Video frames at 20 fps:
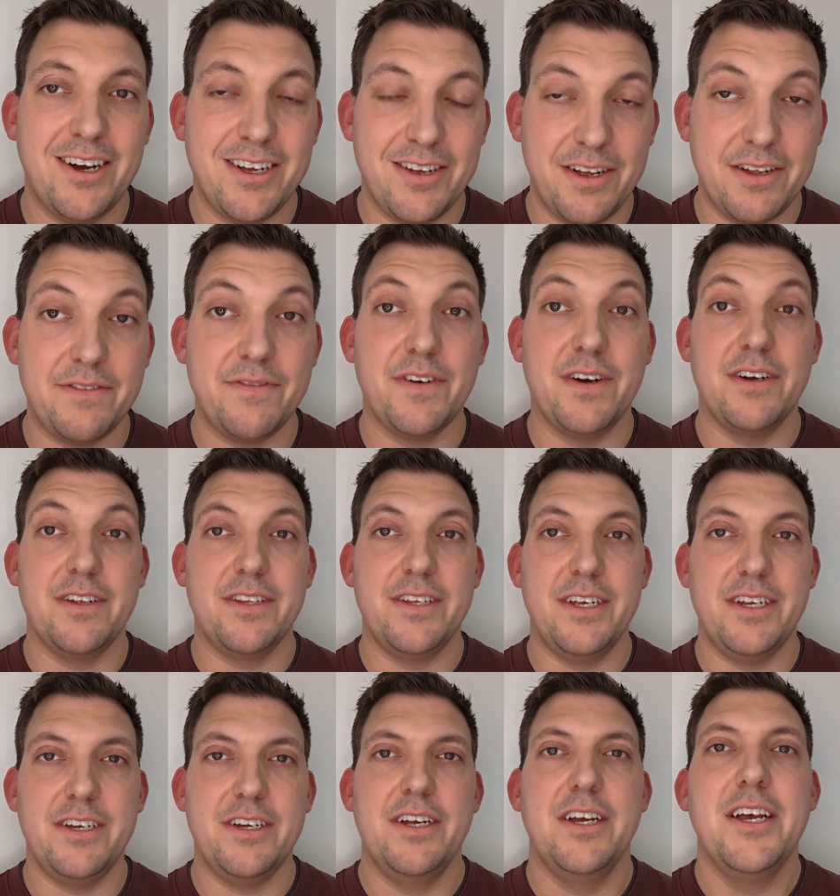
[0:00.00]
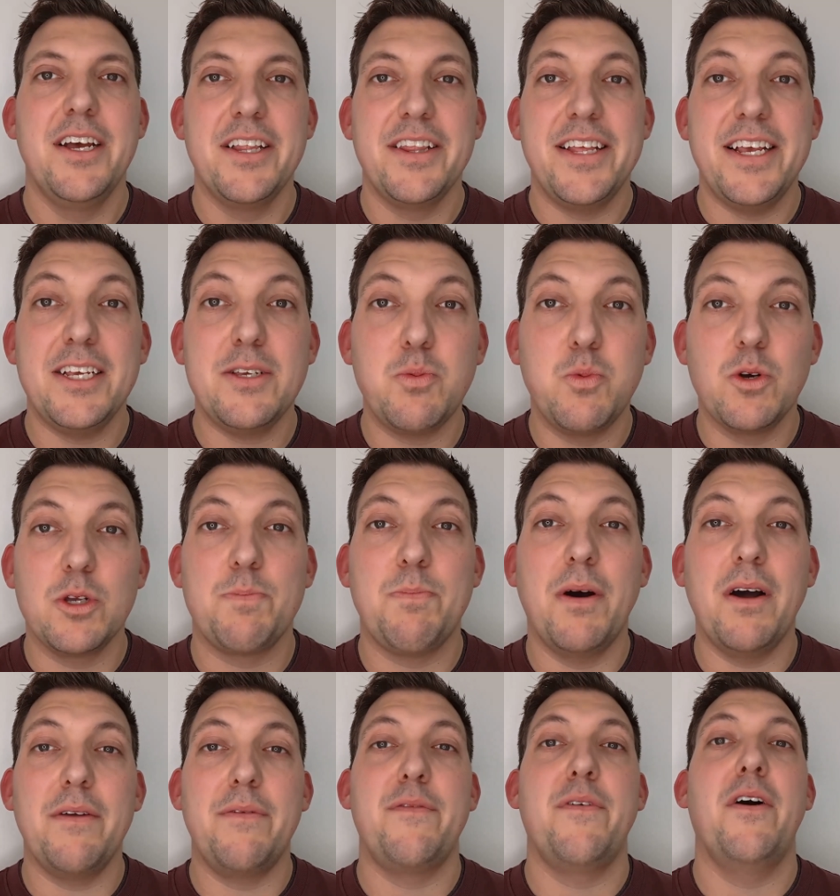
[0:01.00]
advantage. This was
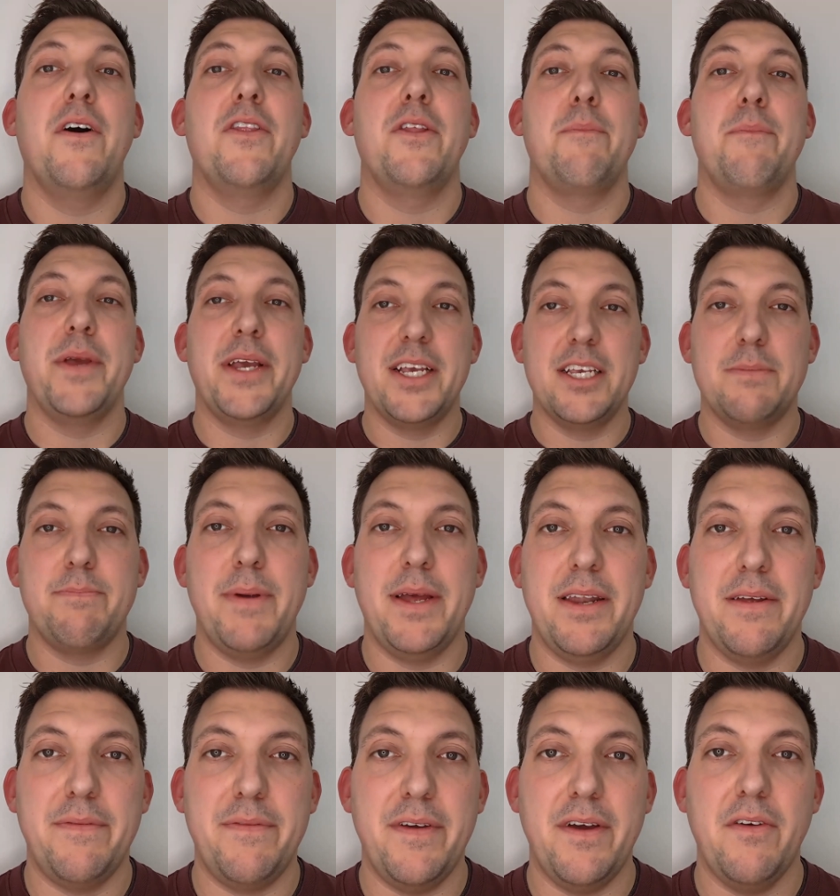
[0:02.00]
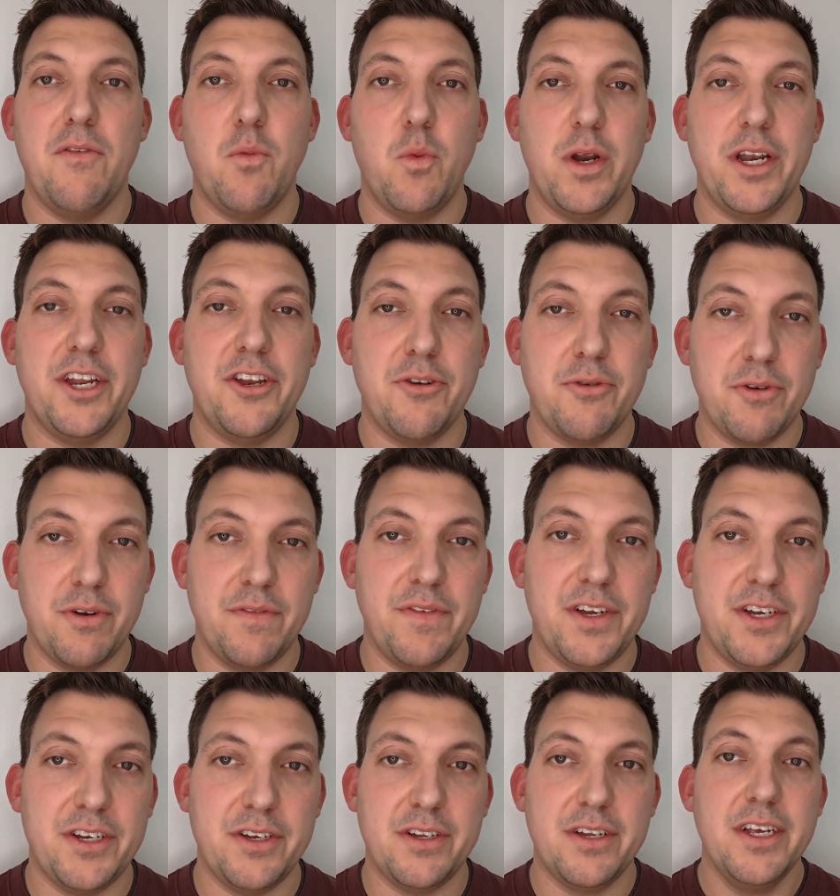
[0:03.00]
by far the biggest benefit of winning your
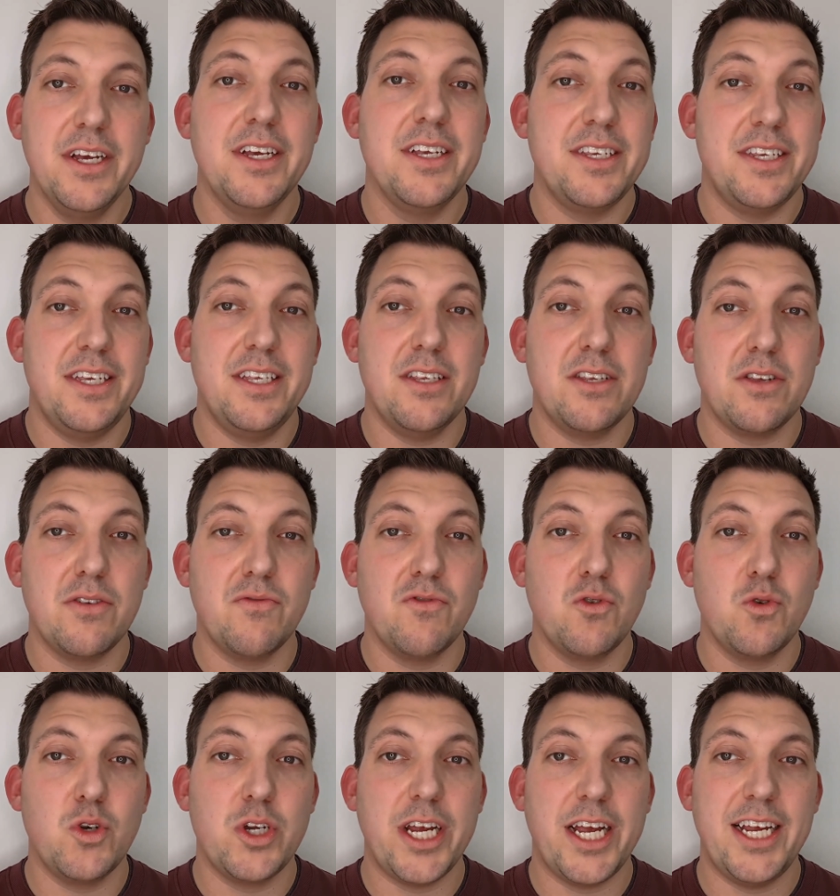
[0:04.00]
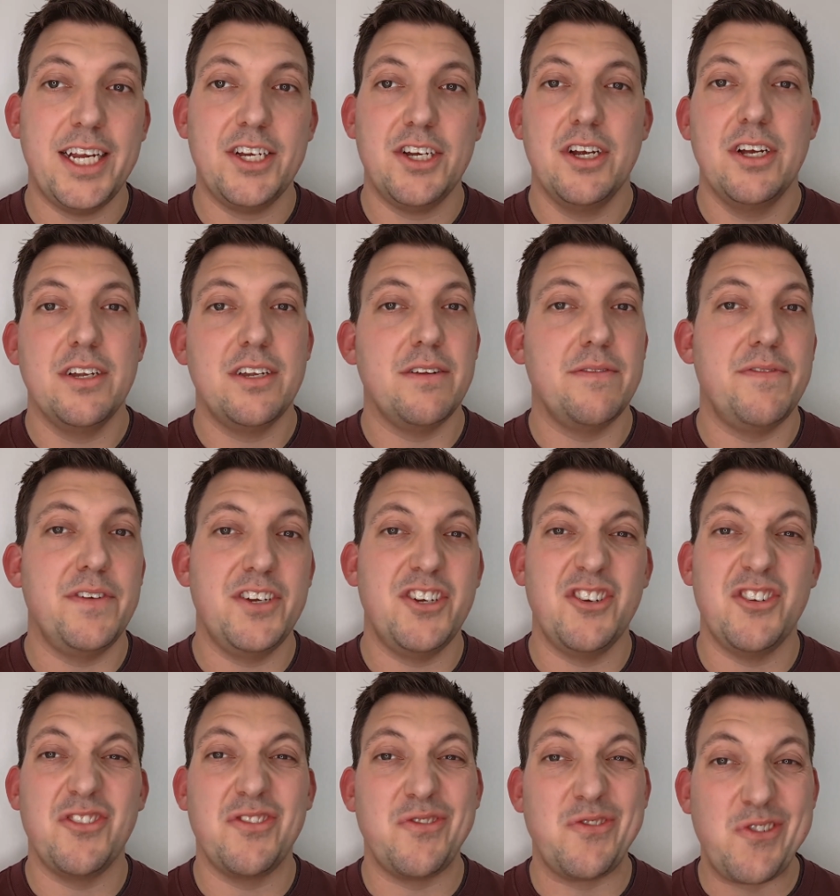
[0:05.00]
division. Since the rule change,
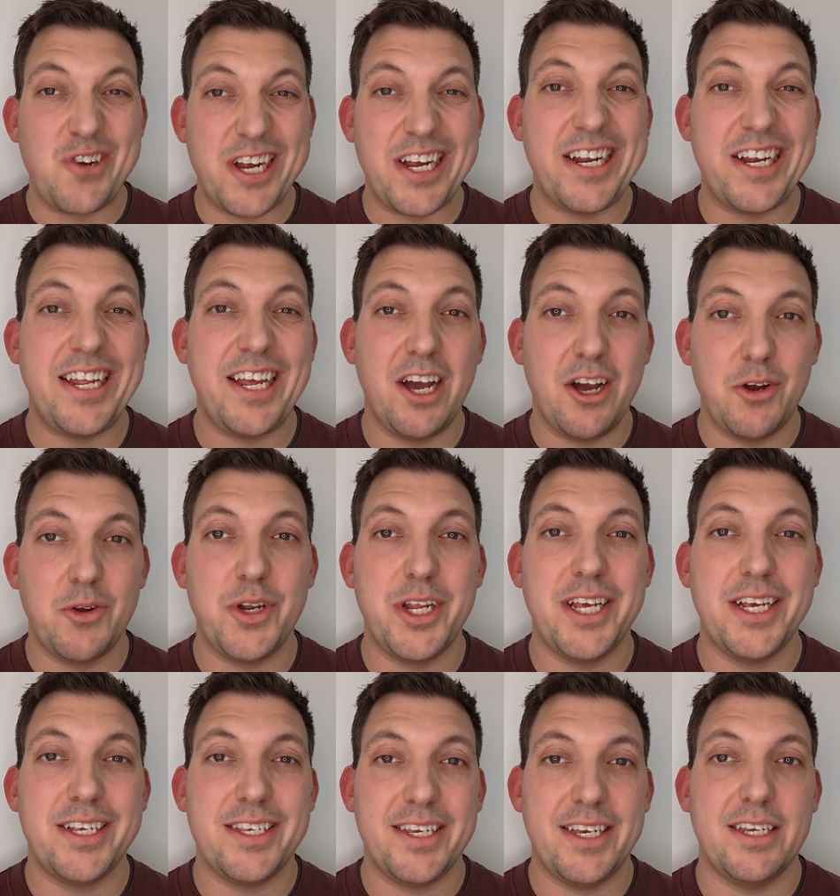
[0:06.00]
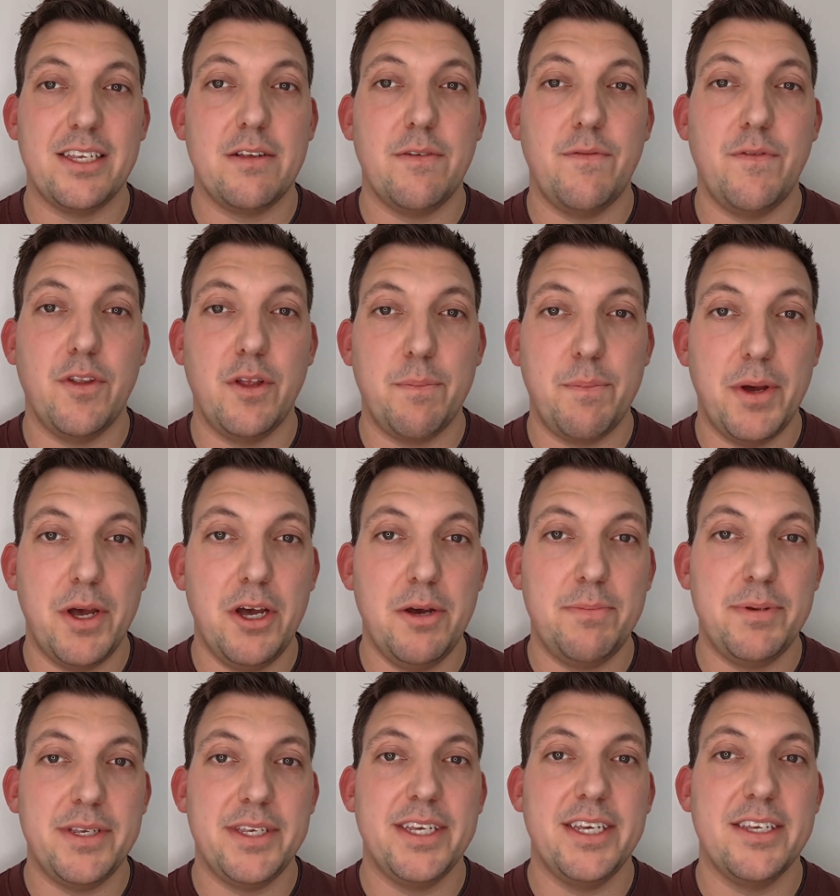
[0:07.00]
divisions really only exist for the
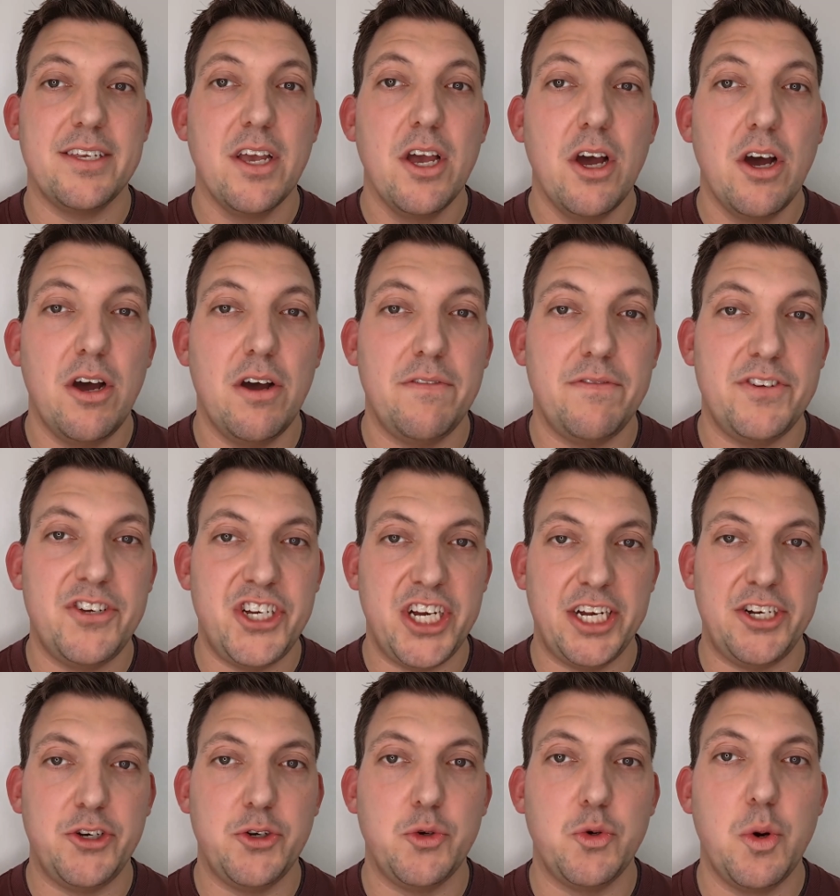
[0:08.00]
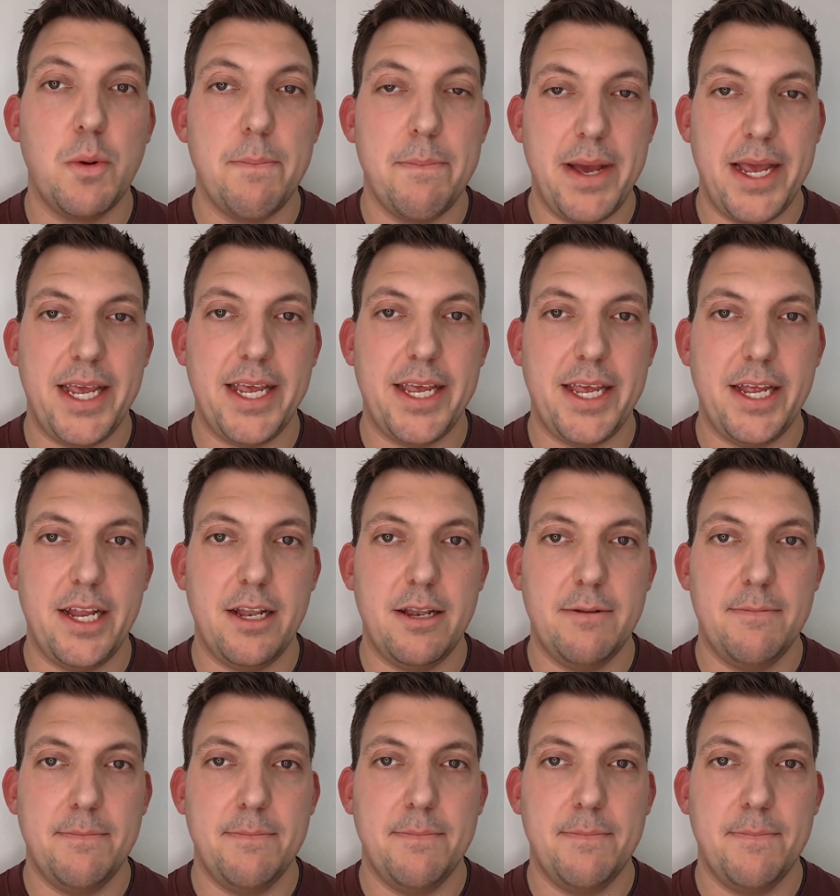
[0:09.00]
purposes of schedule making.
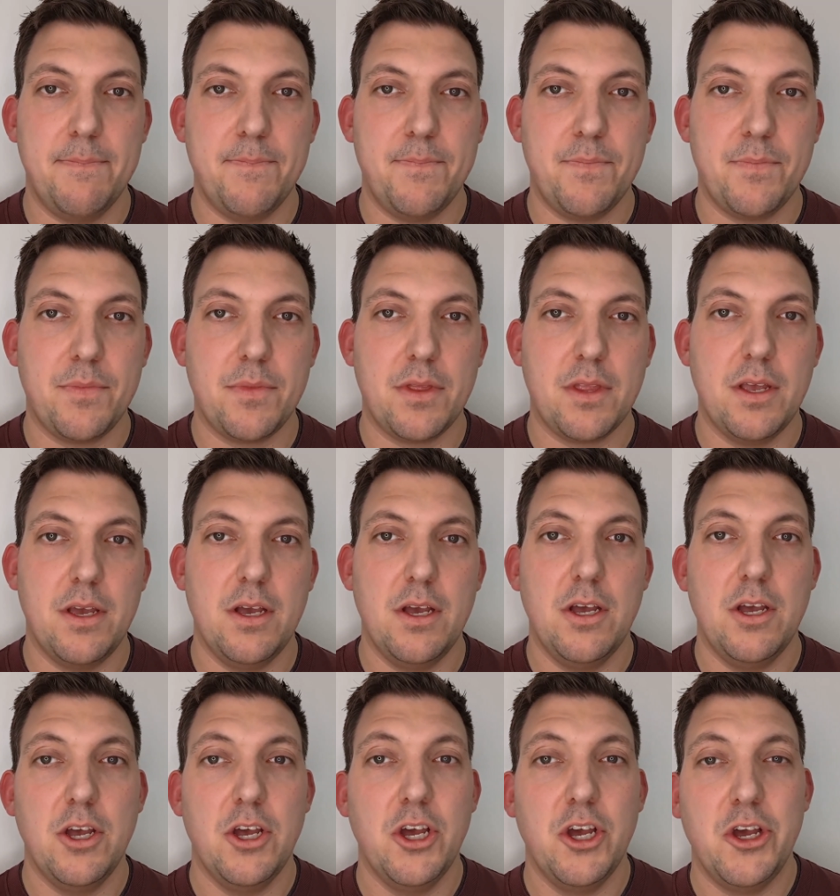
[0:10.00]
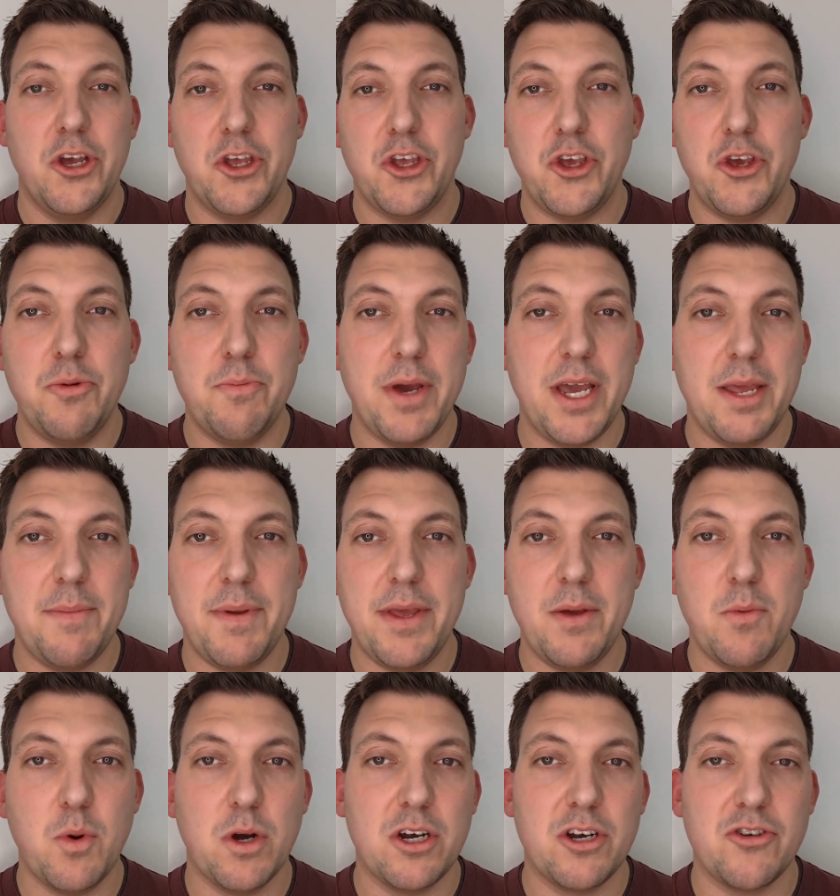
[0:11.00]
You may be
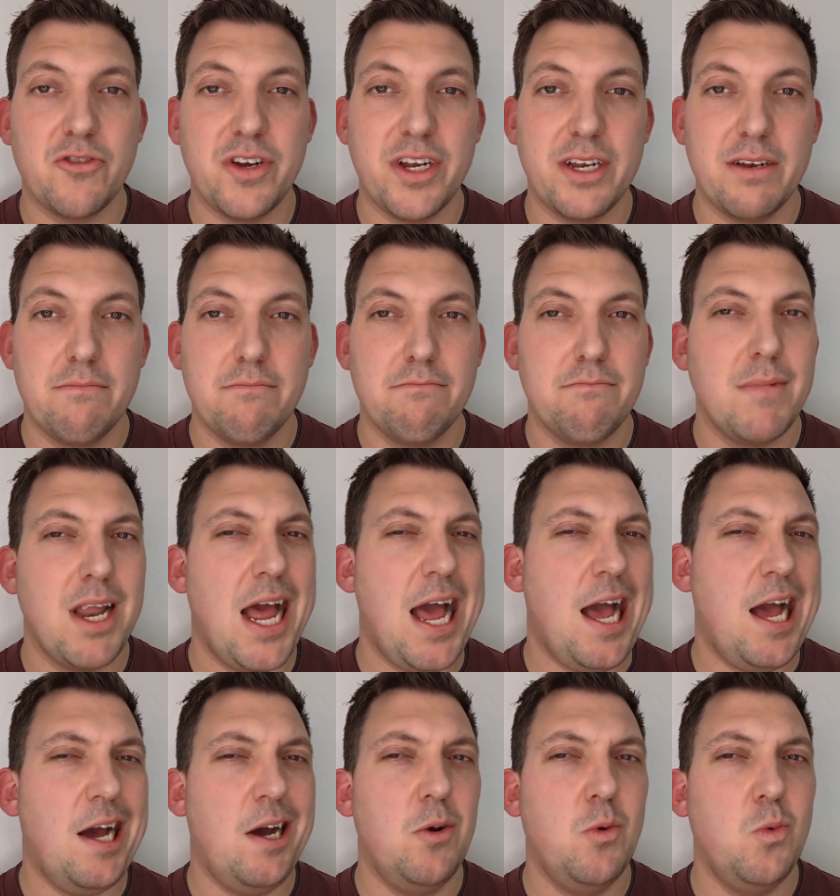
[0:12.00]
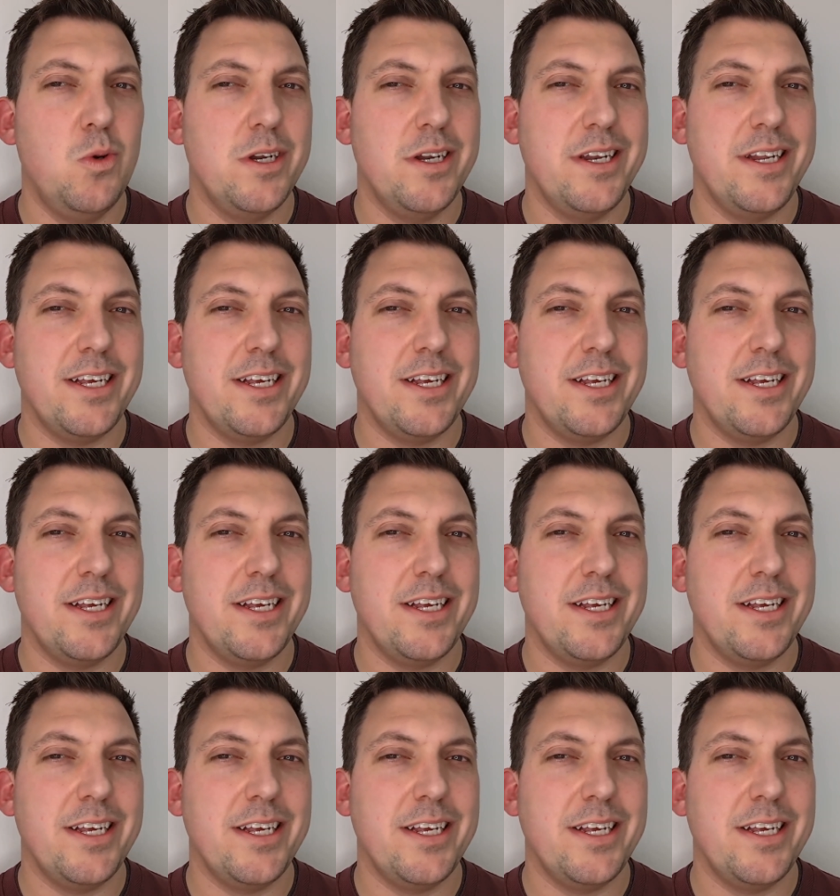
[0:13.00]
wondering, how would an